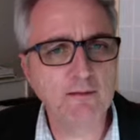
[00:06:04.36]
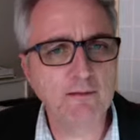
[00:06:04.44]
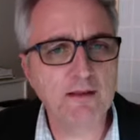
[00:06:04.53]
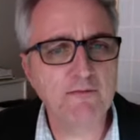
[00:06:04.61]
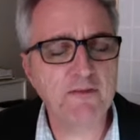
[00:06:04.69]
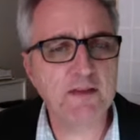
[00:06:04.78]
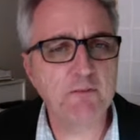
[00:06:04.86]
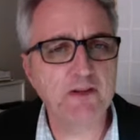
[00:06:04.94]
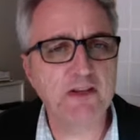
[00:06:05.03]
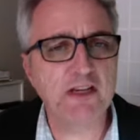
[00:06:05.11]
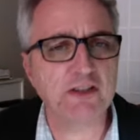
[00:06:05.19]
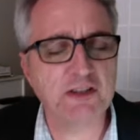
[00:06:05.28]
if there's
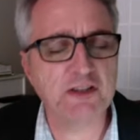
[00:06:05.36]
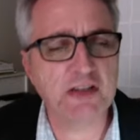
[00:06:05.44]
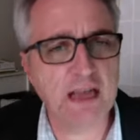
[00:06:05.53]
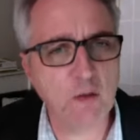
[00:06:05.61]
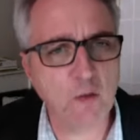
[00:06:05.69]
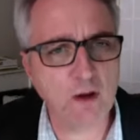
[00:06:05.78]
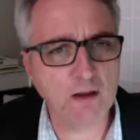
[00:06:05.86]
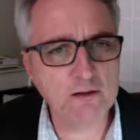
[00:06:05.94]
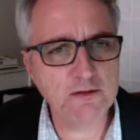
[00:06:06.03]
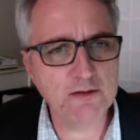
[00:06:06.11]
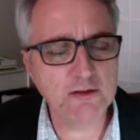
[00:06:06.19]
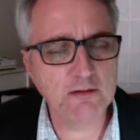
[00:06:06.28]
missing
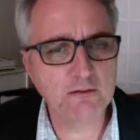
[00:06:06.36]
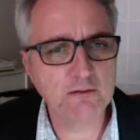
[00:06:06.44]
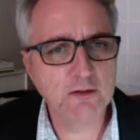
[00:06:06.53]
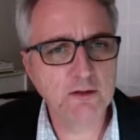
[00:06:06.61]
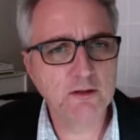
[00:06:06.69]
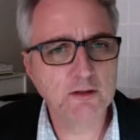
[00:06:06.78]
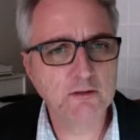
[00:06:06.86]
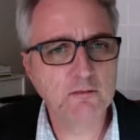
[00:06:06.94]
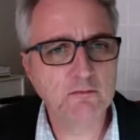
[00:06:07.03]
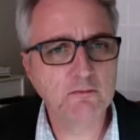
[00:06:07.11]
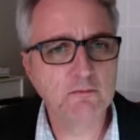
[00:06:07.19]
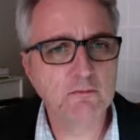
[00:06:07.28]
stairwells
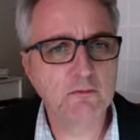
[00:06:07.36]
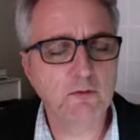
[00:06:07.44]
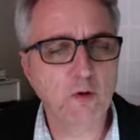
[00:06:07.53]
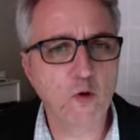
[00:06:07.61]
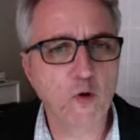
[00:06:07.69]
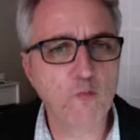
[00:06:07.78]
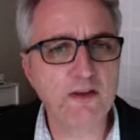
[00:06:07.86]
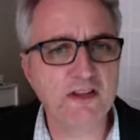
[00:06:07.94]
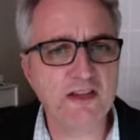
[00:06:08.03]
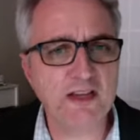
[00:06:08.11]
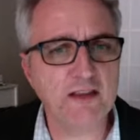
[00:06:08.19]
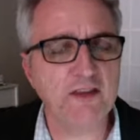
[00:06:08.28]
or
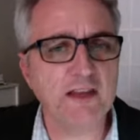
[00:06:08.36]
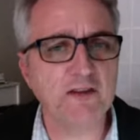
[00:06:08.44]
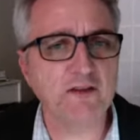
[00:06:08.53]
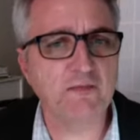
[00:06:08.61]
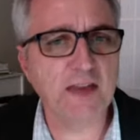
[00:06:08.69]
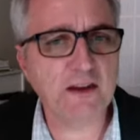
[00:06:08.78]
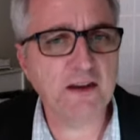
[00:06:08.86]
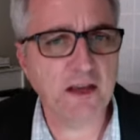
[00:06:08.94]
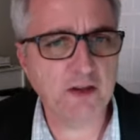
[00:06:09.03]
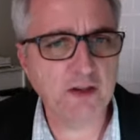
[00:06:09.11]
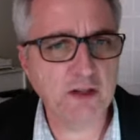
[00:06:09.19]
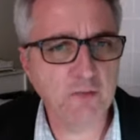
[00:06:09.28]
missing things of that
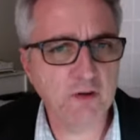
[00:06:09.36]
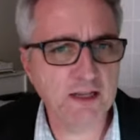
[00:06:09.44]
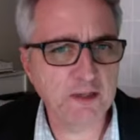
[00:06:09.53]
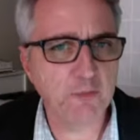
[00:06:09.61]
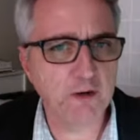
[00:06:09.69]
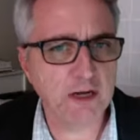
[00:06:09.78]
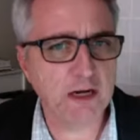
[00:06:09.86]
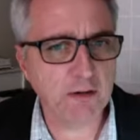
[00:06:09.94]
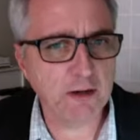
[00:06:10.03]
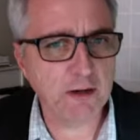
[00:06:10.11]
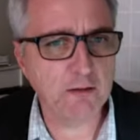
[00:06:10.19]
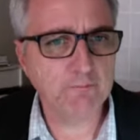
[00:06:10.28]
nature, well, that's pretty
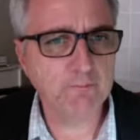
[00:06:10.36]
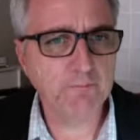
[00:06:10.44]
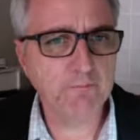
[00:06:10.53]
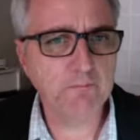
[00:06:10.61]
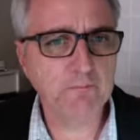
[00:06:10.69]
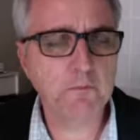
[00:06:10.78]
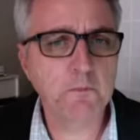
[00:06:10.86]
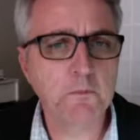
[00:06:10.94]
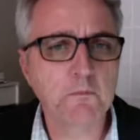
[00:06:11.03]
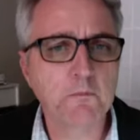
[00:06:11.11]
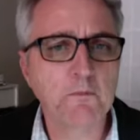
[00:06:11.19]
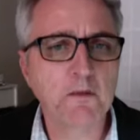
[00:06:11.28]
critical.
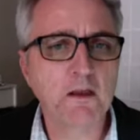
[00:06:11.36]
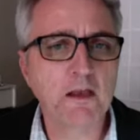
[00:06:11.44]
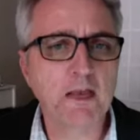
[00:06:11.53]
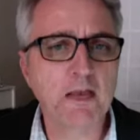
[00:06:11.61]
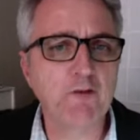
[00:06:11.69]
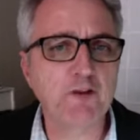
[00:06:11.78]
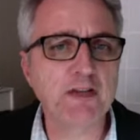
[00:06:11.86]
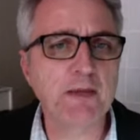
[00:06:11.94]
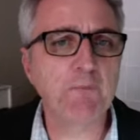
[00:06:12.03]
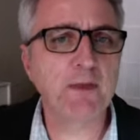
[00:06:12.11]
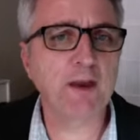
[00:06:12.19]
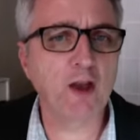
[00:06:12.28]
If it's
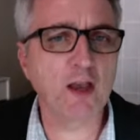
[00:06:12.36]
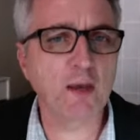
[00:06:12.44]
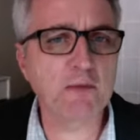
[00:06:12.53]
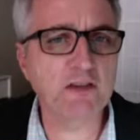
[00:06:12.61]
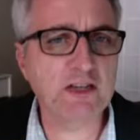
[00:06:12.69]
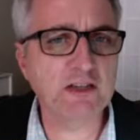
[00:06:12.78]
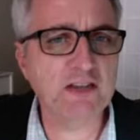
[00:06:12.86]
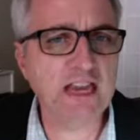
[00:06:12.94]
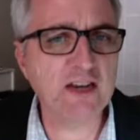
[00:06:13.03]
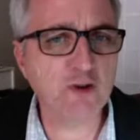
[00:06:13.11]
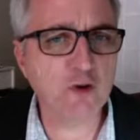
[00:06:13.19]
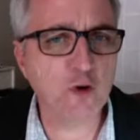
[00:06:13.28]
something like a missing
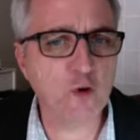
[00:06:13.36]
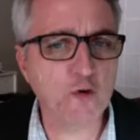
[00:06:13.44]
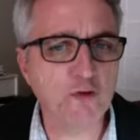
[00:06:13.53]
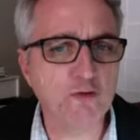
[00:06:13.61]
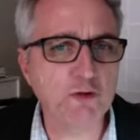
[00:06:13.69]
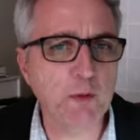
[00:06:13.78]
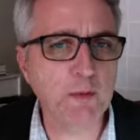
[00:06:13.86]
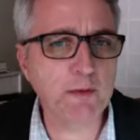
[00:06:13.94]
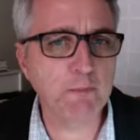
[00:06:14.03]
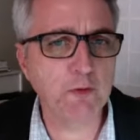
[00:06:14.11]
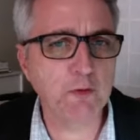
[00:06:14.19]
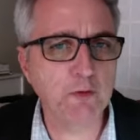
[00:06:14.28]
tennis court or a swimming
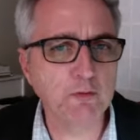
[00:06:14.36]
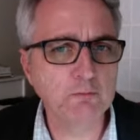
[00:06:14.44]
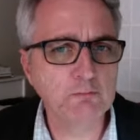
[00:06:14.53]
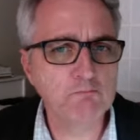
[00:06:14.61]
pool,